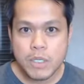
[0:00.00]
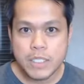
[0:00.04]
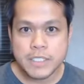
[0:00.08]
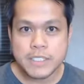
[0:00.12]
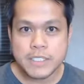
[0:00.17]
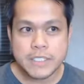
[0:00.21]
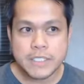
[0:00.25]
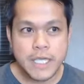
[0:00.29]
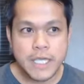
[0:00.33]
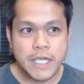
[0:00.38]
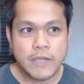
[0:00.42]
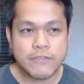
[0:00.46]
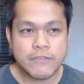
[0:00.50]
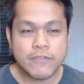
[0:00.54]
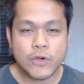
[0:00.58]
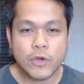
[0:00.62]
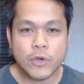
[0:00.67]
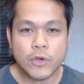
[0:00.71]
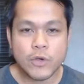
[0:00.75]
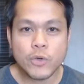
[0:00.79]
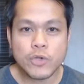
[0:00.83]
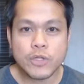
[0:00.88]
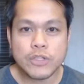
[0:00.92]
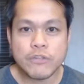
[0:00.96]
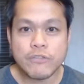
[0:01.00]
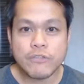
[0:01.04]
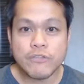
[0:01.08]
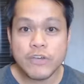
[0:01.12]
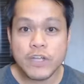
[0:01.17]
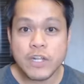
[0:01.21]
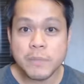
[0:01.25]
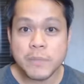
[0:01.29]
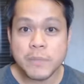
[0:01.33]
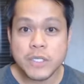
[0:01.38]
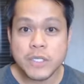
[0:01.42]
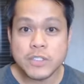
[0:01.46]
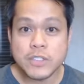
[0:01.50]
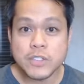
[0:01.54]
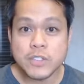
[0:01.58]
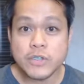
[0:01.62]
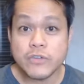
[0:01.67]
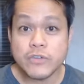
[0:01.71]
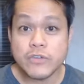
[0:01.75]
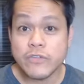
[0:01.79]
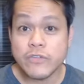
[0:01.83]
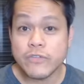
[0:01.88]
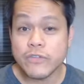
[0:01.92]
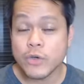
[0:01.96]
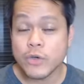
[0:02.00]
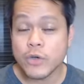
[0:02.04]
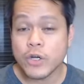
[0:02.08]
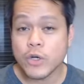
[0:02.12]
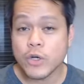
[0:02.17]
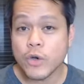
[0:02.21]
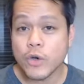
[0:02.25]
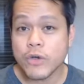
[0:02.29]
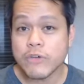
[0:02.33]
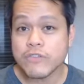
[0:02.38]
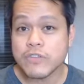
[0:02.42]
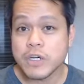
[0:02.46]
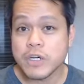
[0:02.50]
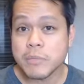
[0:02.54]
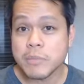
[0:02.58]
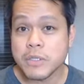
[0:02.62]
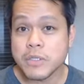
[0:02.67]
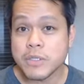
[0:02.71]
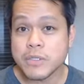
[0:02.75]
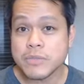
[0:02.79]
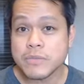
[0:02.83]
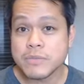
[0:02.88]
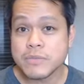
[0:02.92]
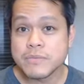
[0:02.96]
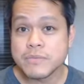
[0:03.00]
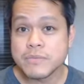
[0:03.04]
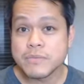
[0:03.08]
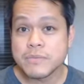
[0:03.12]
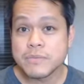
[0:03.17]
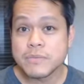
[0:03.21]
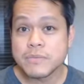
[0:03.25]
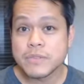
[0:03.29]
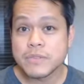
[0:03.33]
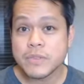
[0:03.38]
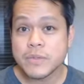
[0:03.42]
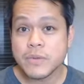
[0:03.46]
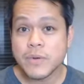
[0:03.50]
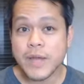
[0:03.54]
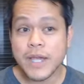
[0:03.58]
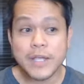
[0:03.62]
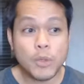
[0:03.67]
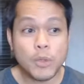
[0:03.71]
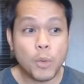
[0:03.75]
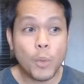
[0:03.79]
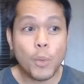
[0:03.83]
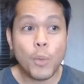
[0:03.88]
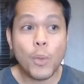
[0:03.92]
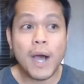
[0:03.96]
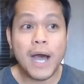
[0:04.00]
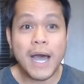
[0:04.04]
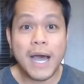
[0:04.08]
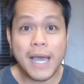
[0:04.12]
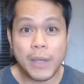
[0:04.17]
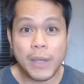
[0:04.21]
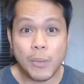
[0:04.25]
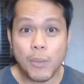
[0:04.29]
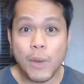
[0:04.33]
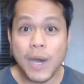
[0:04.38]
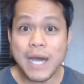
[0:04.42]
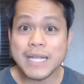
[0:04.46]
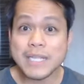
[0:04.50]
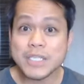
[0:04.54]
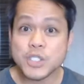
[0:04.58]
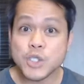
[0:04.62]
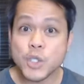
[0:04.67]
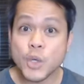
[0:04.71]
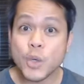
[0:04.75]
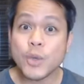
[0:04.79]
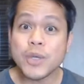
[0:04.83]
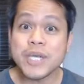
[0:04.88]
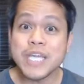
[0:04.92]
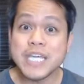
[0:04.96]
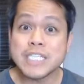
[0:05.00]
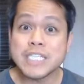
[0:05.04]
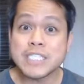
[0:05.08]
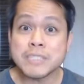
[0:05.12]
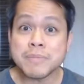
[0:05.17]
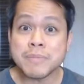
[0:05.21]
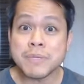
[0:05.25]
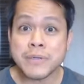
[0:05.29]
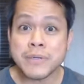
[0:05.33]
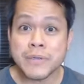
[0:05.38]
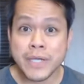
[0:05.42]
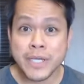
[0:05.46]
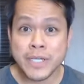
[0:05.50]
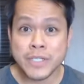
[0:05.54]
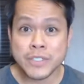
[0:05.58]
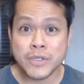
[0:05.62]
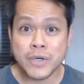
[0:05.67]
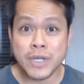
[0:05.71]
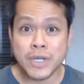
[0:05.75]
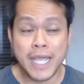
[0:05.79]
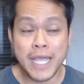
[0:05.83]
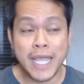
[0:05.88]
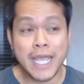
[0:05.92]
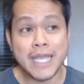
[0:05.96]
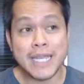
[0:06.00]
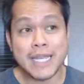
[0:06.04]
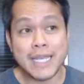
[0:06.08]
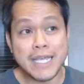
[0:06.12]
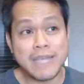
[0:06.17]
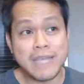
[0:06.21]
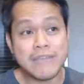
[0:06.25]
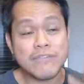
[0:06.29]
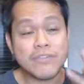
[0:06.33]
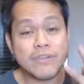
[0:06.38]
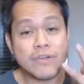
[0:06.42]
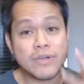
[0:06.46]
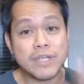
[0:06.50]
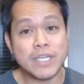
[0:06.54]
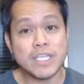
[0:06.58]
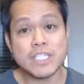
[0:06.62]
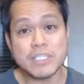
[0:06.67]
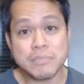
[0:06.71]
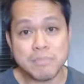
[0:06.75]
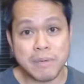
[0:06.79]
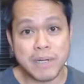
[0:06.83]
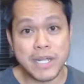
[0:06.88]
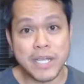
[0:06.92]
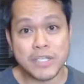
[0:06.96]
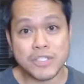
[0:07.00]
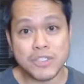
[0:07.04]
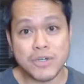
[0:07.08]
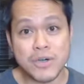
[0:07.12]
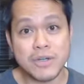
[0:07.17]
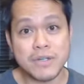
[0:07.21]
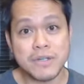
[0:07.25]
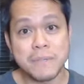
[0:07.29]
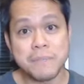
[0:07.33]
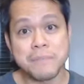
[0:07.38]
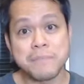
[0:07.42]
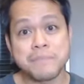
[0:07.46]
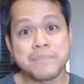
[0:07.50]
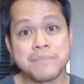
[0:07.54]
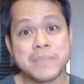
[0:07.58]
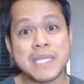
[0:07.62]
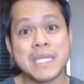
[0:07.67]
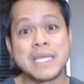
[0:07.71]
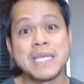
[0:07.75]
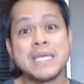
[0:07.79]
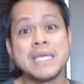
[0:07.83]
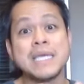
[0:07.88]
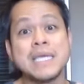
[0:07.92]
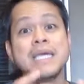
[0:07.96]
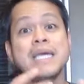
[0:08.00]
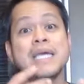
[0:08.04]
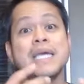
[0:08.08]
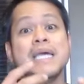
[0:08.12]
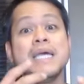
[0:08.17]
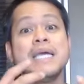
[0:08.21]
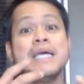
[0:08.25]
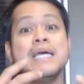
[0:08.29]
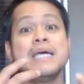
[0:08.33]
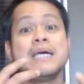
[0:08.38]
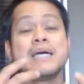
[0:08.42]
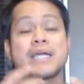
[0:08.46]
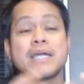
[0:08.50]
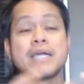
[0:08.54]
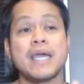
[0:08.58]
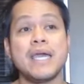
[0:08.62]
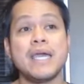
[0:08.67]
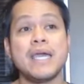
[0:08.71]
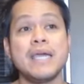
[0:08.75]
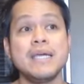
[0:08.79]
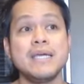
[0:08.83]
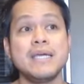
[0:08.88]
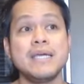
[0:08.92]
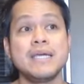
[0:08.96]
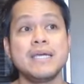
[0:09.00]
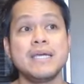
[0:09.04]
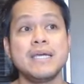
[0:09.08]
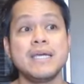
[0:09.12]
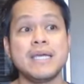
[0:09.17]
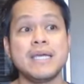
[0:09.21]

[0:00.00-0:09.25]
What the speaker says: stay for good in the Philippines if you are an OFW? Right? Why? What is your inspiration? And if your inspiration, okay,